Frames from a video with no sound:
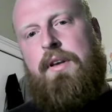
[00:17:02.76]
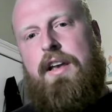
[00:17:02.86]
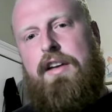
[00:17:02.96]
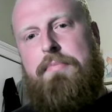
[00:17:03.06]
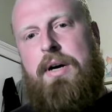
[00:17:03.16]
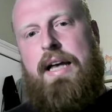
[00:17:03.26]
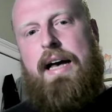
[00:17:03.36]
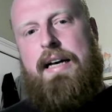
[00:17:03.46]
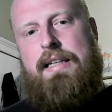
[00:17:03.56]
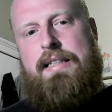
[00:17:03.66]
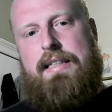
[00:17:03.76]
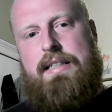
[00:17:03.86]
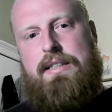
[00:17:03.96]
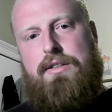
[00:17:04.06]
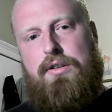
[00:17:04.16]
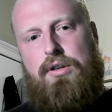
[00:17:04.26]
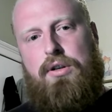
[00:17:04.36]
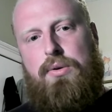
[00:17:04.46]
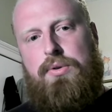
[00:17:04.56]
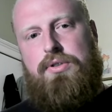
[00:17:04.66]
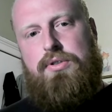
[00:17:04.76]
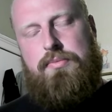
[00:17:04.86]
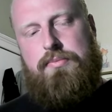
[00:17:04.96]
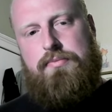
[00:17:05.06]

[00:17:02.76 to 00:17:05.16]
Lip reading: if my hand is loose,